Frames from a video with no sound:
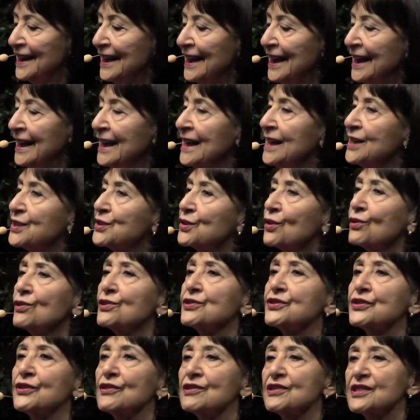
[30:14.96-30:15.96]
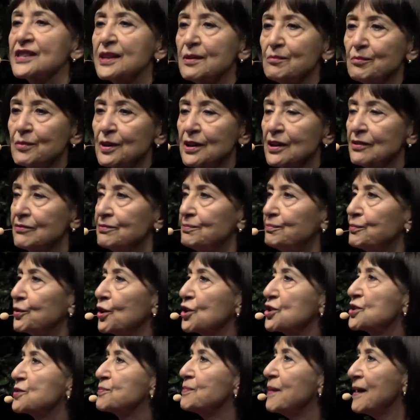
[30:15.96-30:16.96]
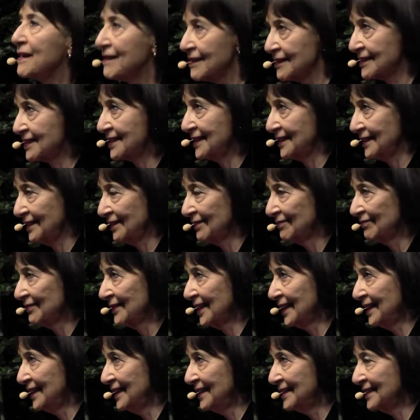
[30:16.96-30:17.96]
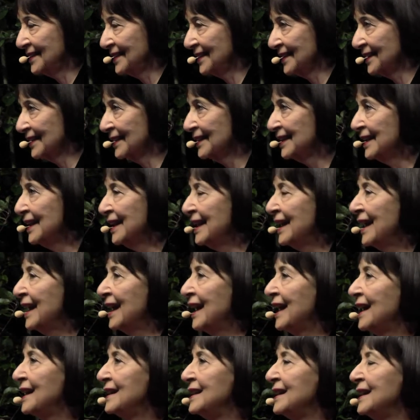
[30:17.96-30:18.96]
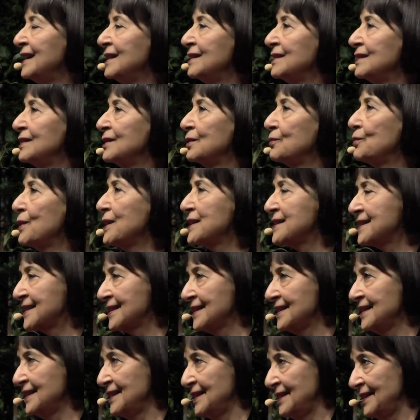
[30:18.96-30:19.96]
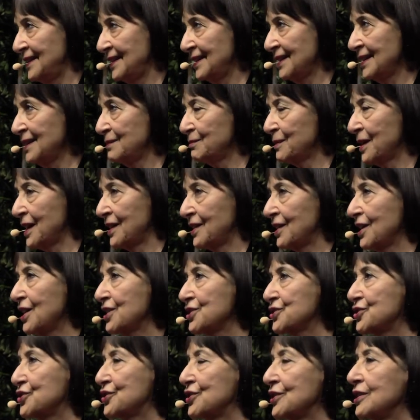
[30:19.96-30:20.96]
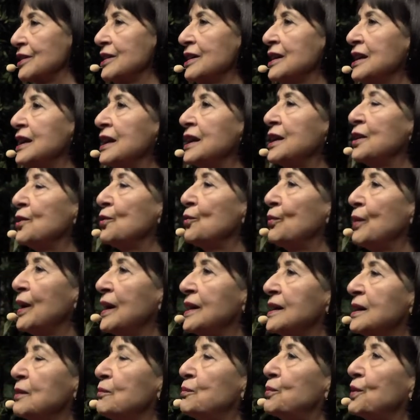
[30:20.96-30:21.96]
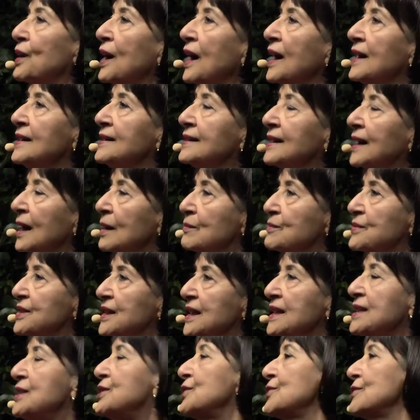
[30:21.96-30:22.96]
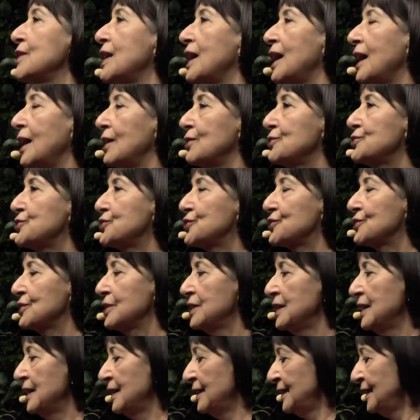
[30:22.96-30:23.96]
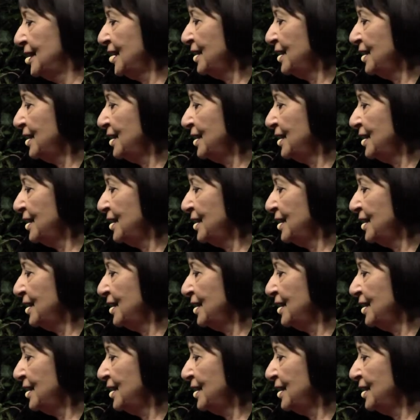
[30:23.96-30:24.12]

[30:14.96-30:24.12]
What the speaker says: It's also a symbol of prosperity in India. And in the Western India, in Maharashtra, when a bride comes into a house, they